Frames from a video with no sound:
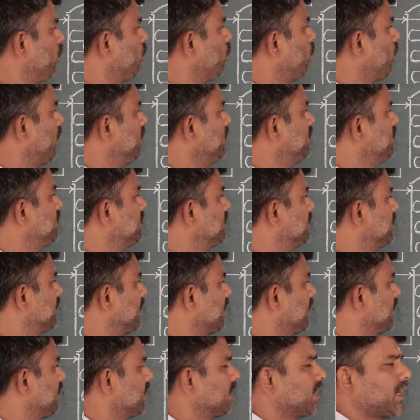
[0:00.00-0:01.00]
Once
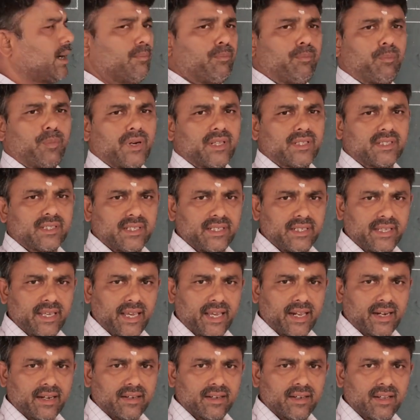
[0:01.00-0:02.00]
the compressed
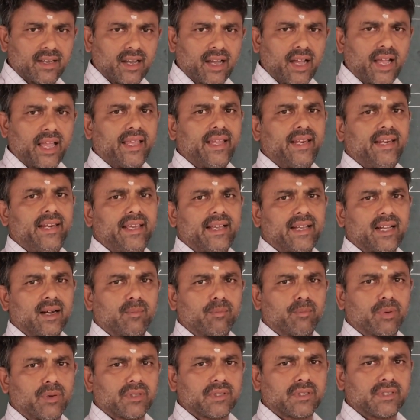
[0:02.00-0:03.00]
air, highly
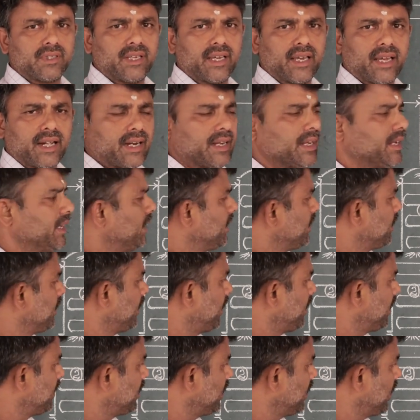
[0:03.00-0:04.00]
compressed air,
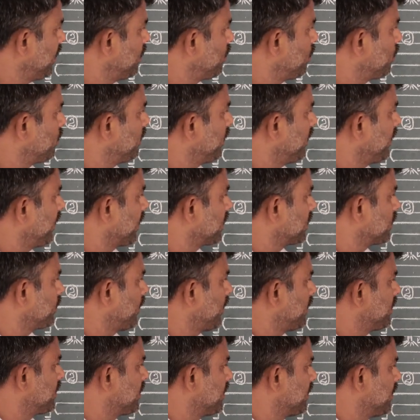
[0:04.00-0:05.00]
enter into the
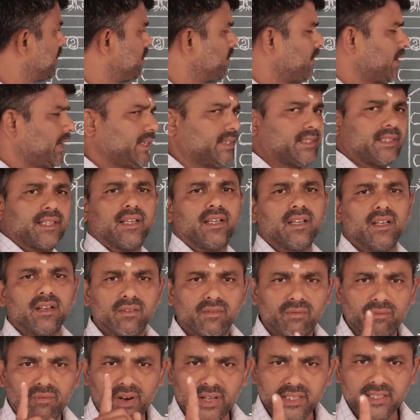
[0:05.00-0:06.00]
expansion device,
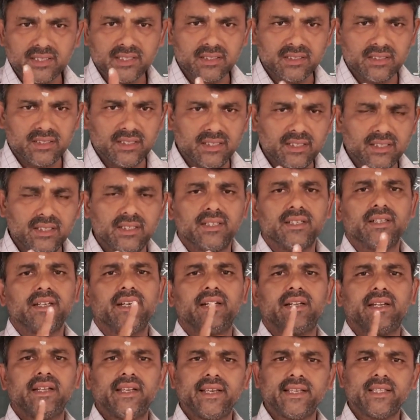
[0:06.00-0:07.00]
first
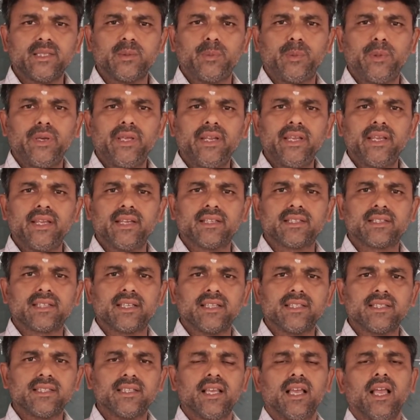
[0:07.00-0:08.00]
it
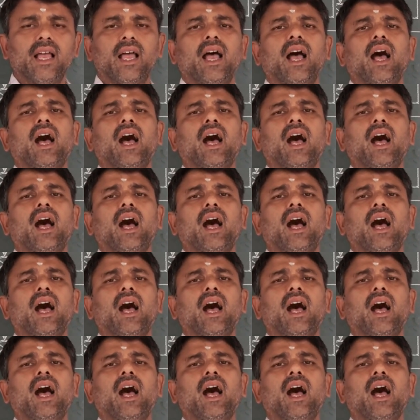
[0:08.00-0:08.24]
experiences